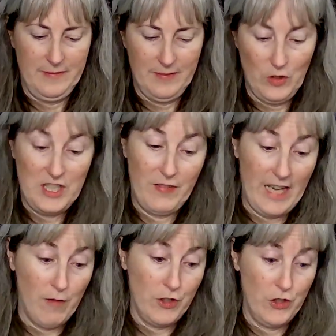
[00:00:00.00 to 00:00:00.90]
Of course, if I
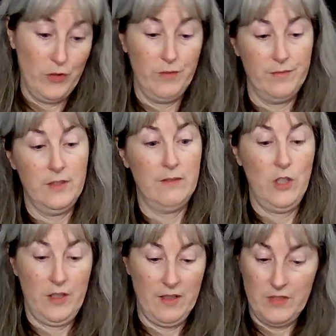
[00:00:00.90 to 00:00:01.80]
ever do live
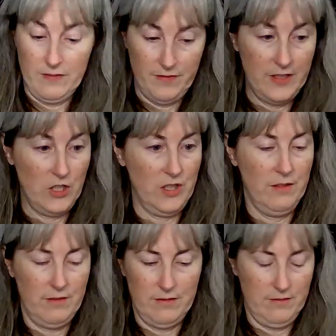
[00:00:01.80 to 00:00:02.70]
long enough to finish
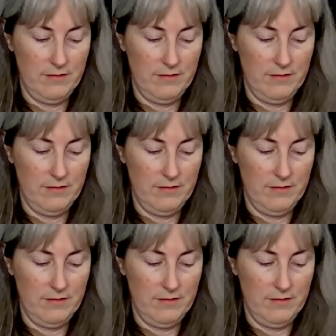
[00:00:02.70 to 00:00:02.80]
it,